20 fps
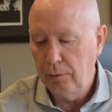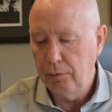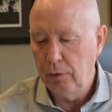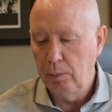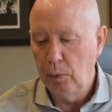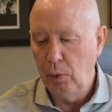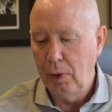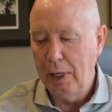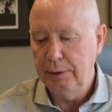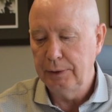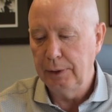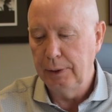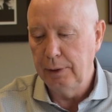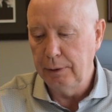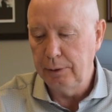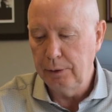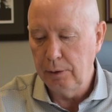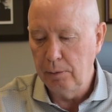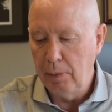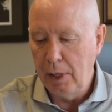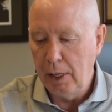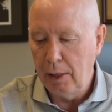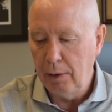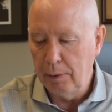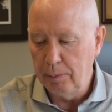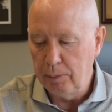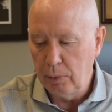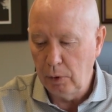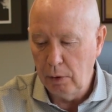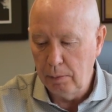from a resident to
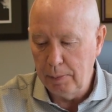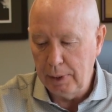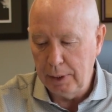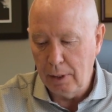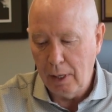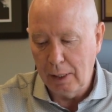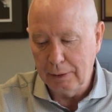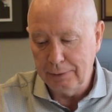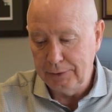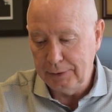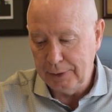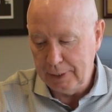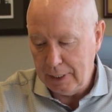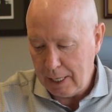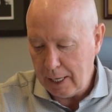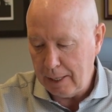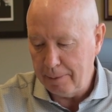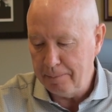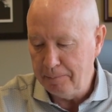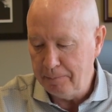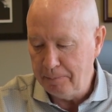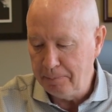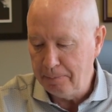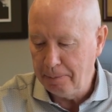mayor@burnaby.ca.